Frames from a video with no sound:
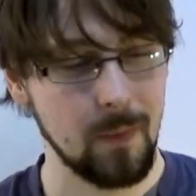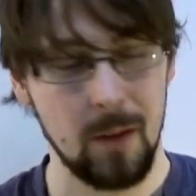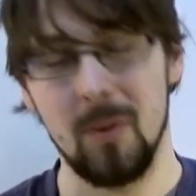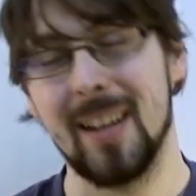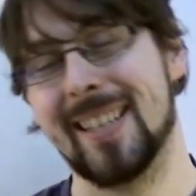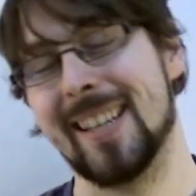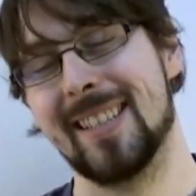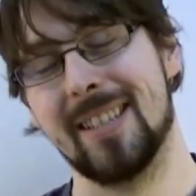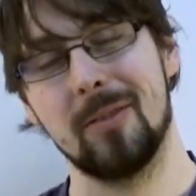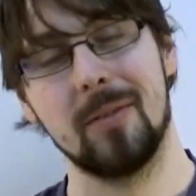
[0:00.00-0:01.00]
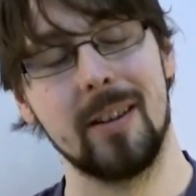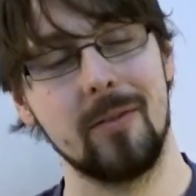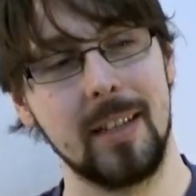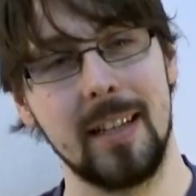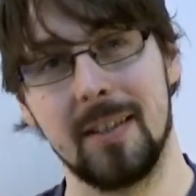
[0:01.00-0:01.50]
What I tend to do
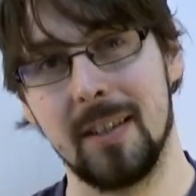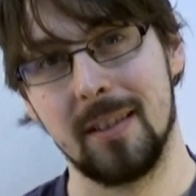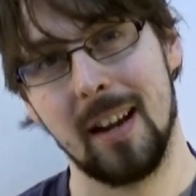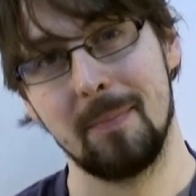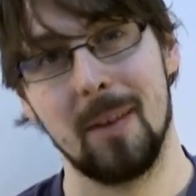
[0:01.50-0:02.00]
nowadays is I